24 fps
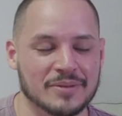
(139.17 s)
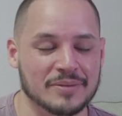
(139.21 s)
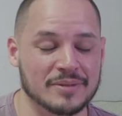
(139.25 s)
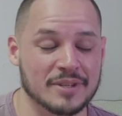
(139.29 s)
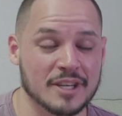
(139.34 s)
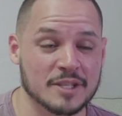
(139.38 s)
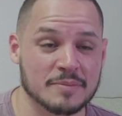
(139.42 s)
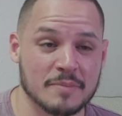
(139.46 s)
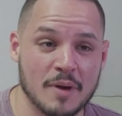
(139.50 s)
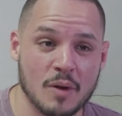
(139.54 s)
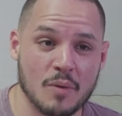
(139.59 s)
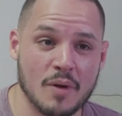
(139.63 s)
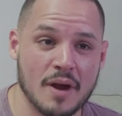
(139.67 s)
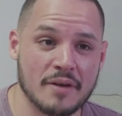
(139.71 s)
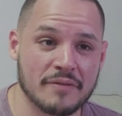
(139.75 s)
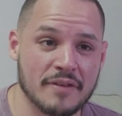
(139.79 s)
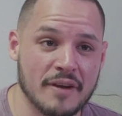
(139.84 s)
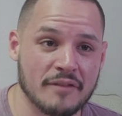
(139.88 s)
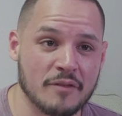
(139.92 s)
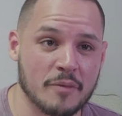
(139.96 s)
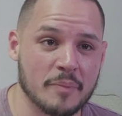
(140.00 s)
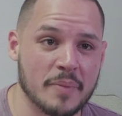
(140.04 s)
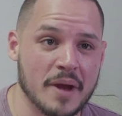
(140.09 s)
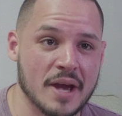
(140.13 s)
Does my wife
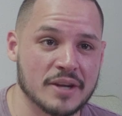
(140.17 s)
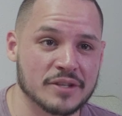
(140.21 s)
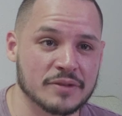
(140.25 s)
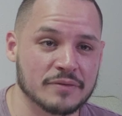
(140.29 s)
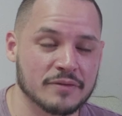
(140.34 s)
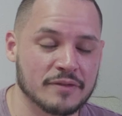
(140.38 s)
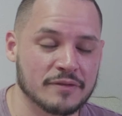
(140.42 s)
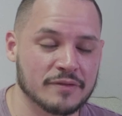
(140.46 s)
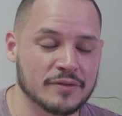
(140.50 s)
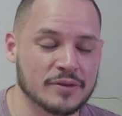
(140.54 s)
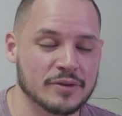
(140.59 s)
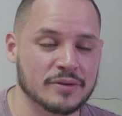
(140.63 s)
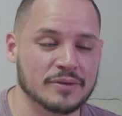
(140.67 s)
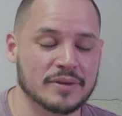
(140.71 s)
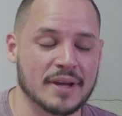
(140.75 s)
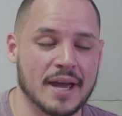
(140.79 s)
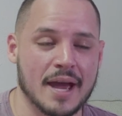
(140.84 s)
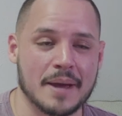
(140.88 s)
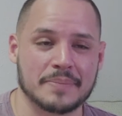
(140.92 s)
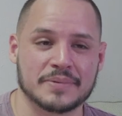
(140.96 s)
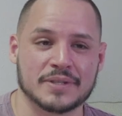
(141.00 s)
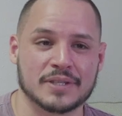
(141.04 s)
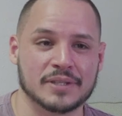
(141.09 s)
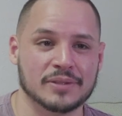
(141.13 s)
have a passion for food?
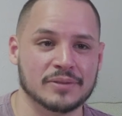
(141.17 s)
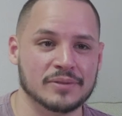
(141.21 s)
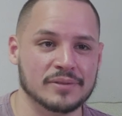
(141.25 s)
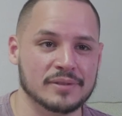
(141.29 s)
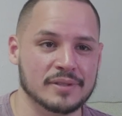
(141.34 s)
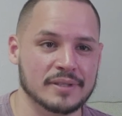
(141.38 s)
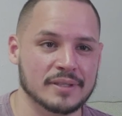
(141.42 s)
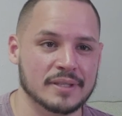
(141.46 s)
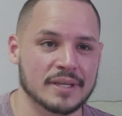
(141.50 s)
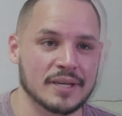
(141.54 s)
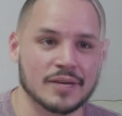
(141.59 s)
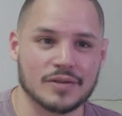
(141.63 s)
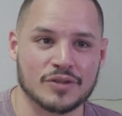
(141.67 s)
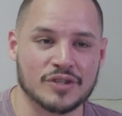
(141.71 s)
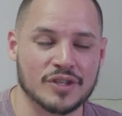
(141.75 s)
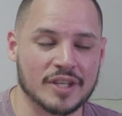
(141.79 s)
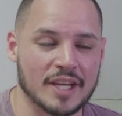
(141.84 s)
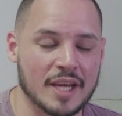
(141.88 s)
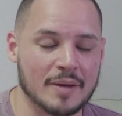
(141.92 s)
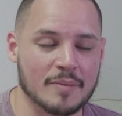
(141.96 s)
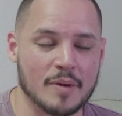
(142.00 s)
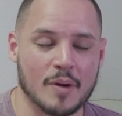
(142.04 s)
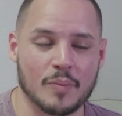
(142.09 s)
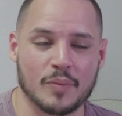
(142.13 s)
Absolutely. She
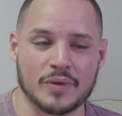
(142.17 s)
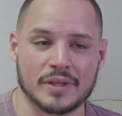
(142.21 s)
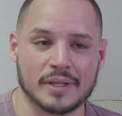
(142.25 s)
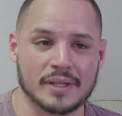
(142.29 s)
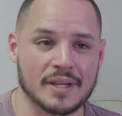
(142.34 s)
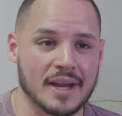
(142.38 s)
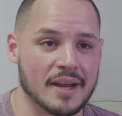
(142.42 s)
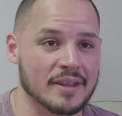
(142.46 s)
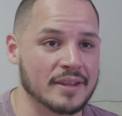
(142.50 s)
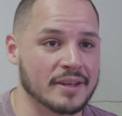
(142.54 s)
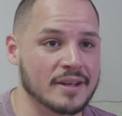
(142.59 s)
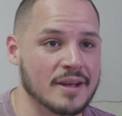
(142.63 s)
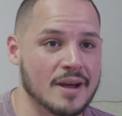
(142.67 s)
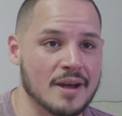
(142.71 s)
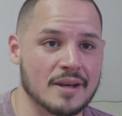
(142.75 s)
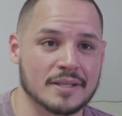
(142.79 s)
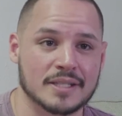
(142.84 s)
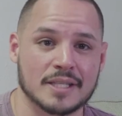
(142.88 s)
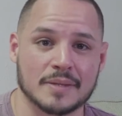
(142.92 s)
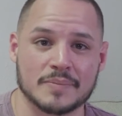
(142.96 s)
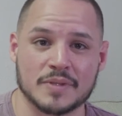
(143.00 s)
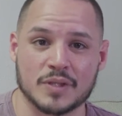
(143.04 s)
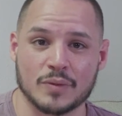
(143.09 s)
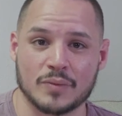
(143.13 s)
came up with a lot of the
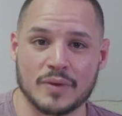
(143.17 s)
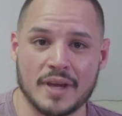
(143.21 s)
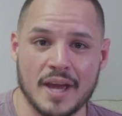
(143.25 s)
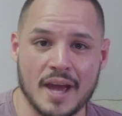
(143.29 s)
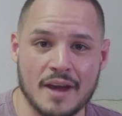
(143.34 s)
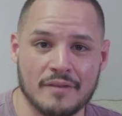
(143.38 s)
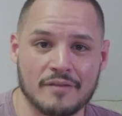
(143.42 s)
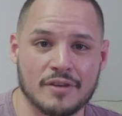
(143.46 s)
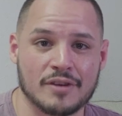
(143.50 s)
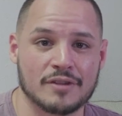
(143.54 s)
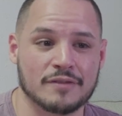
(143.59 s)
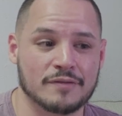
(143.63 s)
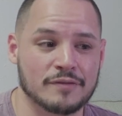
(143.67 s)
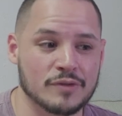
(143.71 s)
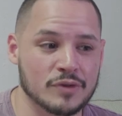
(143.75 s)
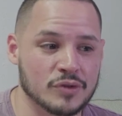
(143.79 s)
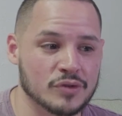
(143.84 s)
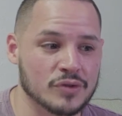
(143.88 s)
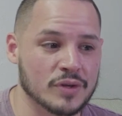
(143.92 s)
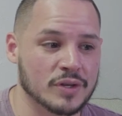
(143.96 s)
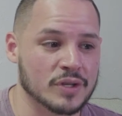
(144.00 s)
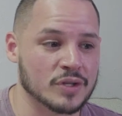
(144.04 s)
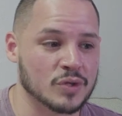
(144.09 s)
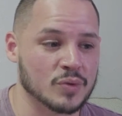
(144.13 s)
concepts that we have on the food
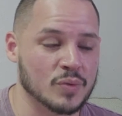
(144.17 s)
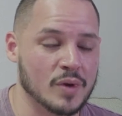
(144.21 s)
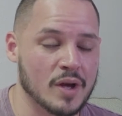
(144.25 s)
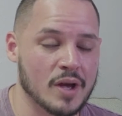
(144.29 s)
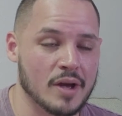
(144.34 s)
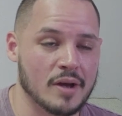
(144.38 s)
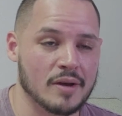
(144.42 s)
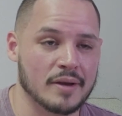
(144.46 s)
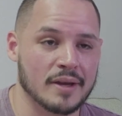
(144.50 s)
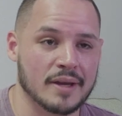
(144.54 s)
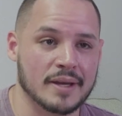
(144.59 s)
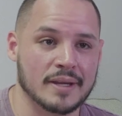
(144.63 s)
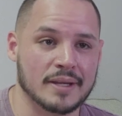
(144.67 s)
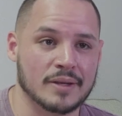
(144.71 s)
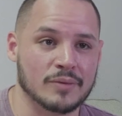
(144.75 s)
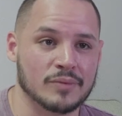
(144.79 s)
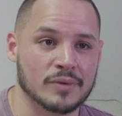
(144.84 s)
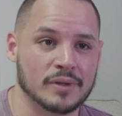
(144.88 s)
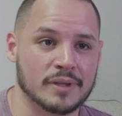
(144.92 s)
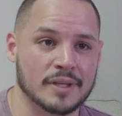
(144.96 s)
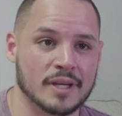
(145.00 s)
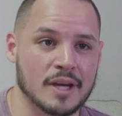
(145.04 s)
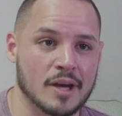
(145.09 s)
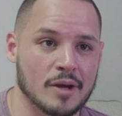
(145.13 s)
truck as well, and it
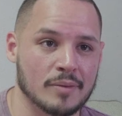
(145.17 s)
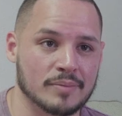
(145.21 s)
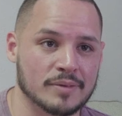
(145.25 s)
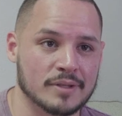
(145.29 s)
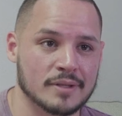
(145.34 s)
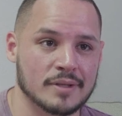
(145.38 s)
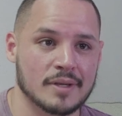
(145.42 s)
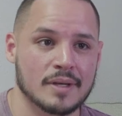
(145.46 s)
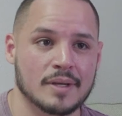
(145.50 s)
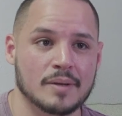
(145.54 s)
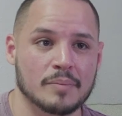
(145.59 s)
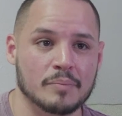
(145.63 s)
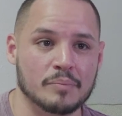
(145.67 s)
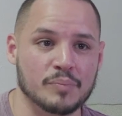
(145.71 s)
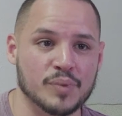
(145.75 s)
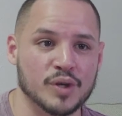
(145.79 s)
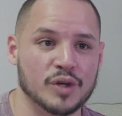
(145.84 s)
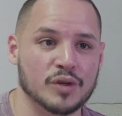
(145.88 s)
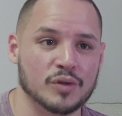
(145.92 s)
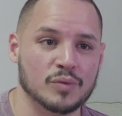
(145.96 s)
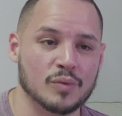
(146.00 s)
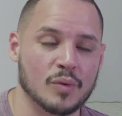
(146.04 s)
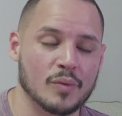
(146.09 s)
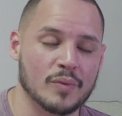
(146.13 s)
really helped
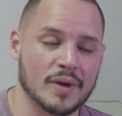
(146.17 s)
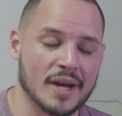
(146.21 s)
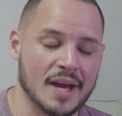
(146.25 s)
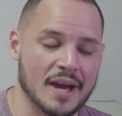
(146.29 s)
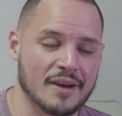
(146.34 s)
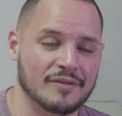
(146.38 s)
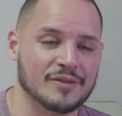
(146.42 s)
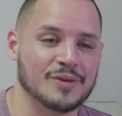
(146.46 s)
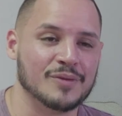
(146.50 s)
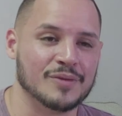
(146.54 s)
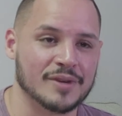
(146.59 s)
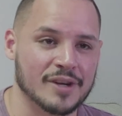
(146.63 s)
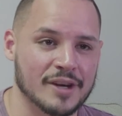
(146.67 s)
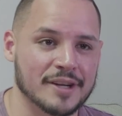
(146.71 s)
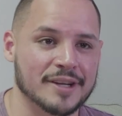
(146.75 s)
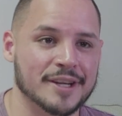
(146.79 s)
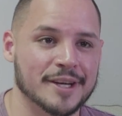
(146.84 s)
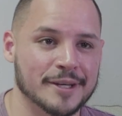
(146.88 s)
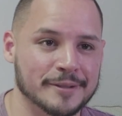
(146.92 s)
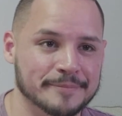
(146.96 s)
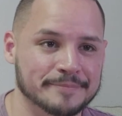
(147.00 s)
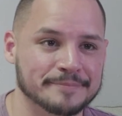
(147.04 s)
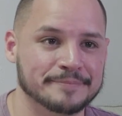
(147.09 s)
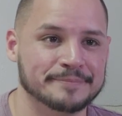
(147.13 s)
build what we have going on
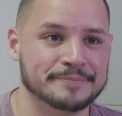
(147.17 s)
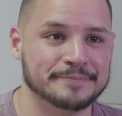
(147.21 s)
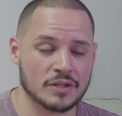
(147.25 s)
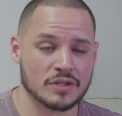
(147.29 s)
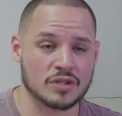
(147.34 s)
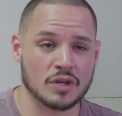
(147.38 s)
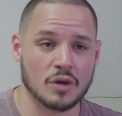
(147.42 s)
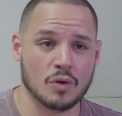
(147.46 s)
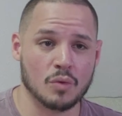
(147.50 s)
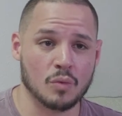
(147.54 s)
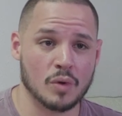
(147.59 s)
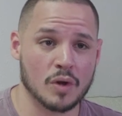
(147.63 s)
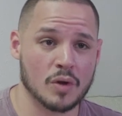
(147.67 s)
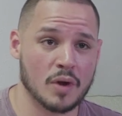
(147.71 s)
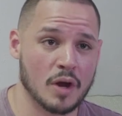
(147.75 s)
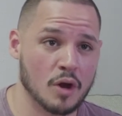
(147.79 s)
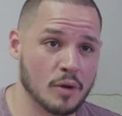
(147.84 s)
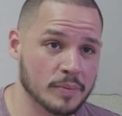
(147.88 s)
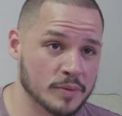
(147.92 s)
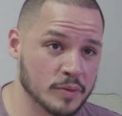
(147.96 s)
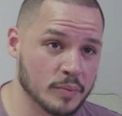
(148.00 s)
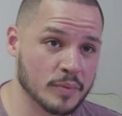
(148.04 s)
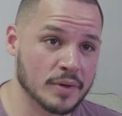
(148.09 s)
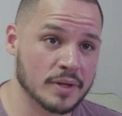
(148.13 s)
now. So what do I
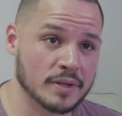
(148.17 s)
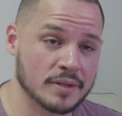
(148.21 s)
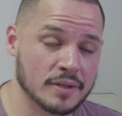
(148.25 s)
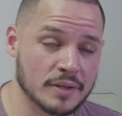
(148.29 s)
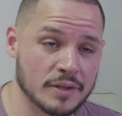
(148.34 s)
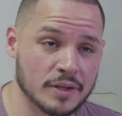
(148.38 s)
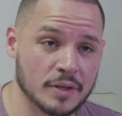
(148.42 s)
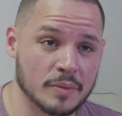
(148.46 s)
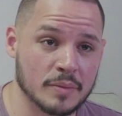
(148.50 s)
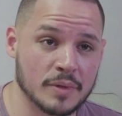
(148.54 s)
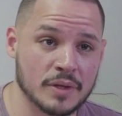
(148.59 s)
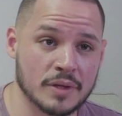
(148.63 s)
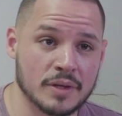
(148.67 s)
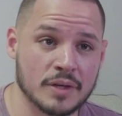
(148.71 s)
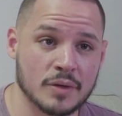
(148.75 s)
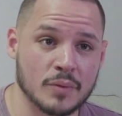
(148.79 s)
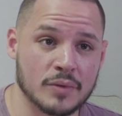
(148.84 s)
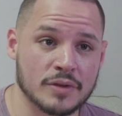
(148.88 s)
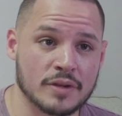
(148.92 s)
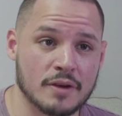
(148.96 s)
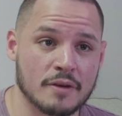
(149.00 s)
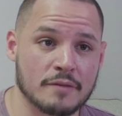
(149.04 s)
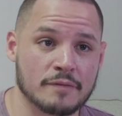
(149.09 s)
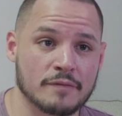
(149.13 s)
hope to bring to the community
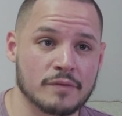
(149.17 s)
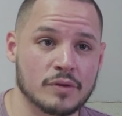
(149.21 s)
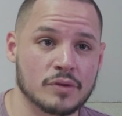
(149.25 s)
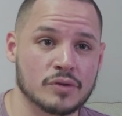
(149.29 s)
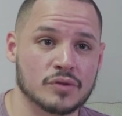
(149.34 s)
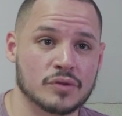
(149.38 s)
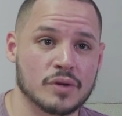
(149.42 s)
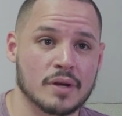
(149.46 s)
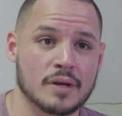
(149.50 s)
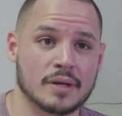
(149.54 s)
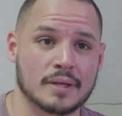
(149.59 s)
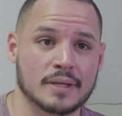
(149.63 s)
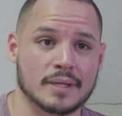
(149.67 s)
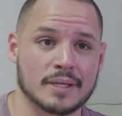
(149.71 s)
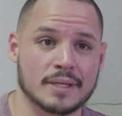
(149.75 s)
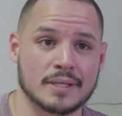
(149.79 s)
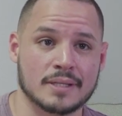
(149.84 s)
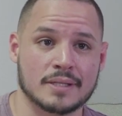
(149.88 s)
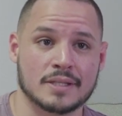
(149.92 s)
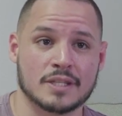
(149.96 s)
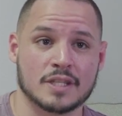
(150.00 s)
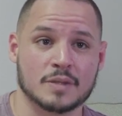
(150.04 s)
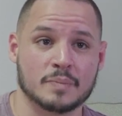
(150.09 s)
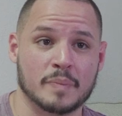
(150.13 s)
with our food truck
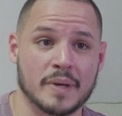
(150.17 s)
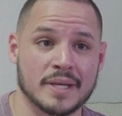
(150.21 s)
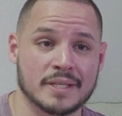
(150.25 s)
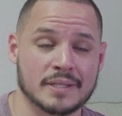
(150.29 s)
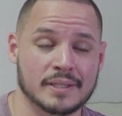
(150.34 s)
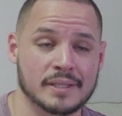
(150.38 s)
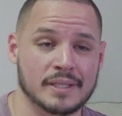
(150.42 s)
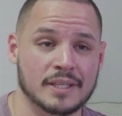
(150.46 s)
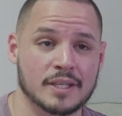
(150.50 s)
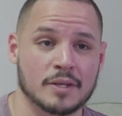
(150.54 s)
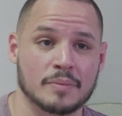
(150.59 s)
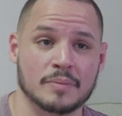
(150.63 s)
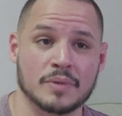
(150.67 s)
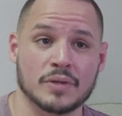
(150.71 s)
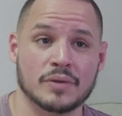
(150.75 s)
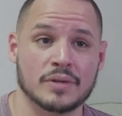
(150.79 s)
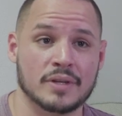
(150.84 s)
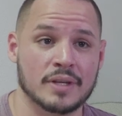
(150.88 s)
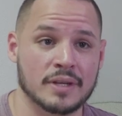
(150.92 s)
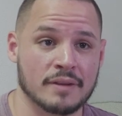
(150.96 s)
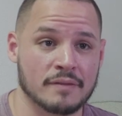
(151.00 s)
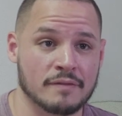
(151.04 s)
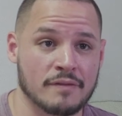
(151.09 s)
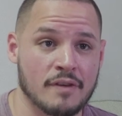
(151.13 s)
is just basically
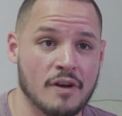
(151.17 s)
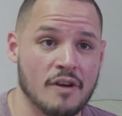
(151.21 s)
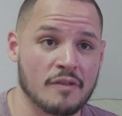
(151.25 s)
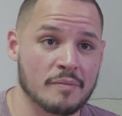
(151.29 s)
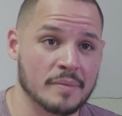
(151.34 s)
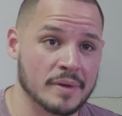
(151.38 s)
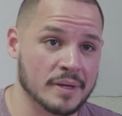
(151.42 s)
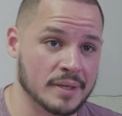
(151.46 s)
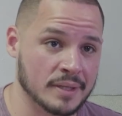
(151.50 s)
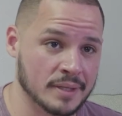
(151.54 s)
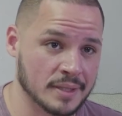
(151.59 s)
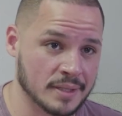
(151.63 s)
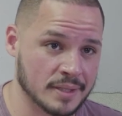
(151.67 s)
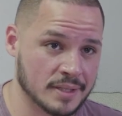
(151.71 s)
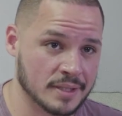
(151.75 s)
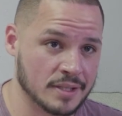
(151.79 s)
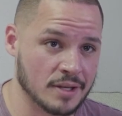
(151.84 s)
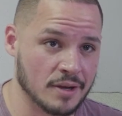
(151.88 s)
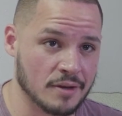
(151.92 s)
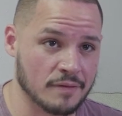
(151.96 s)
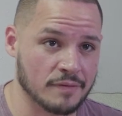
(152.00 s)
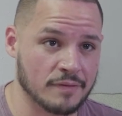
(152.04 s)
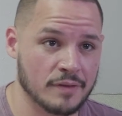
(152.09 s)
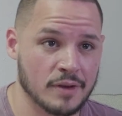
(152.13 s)
community involvement in
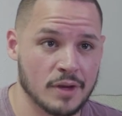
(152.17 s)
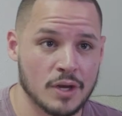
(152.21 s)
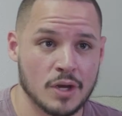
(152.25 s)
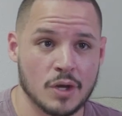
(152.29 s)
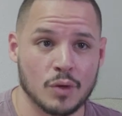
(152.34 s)
itself.